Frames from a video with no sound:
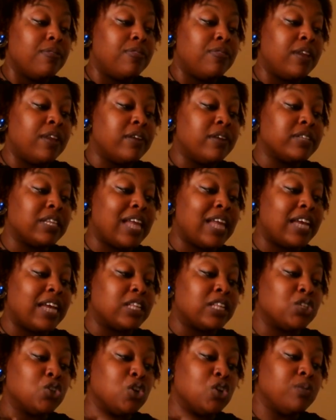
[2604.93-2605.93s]
there's a lot
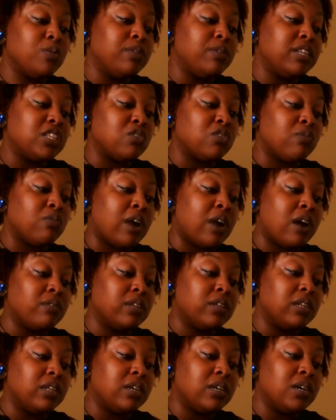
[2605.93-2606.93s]
of turbulence around
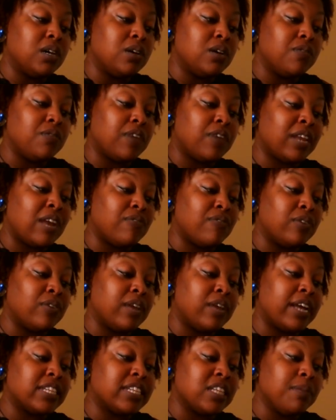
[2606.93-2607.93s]
the love, and I feel
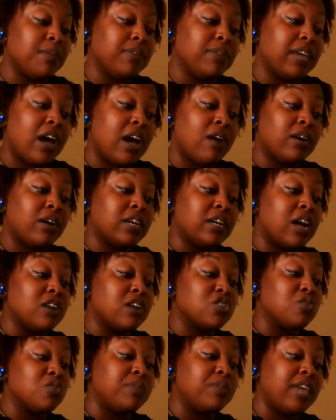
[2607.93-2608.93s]
like some of y'all could
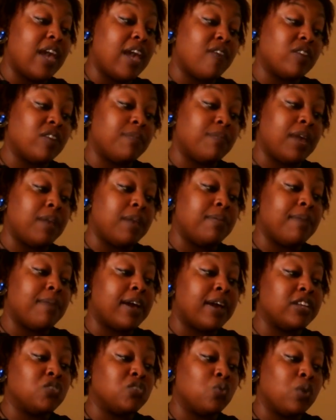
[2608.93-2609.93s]
also be having a baby by
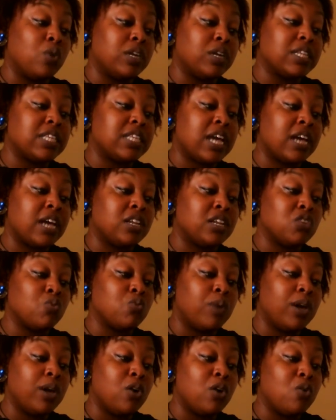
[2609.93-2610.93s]
this water sign as
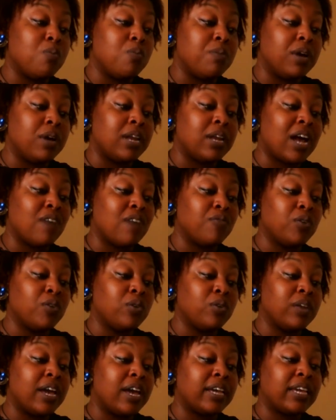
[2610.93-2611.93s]
well. But I
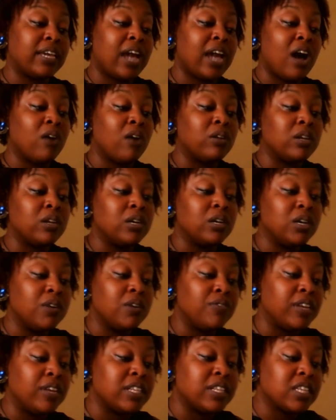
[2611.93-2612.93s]
feel like y'all love
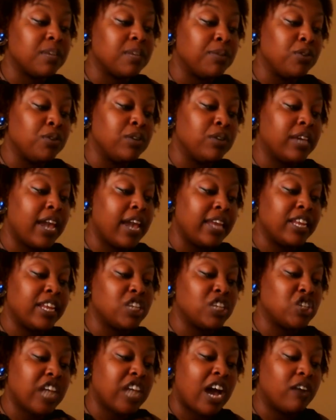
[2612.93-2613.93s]
is communicated
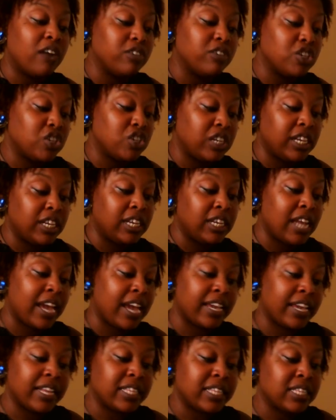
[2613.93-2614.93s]
childishly, like
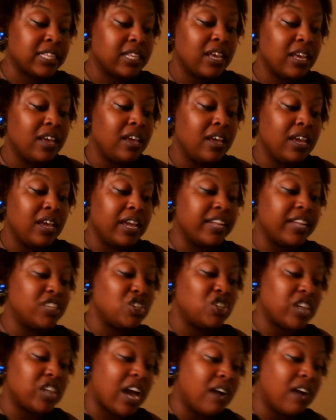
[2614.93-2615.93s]
it's, it's
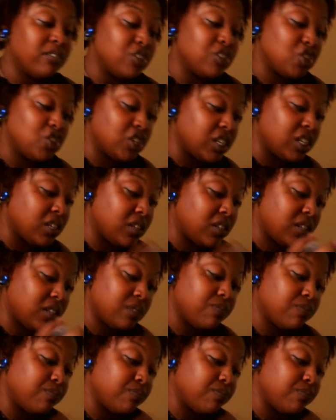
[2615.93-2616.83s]
childishness.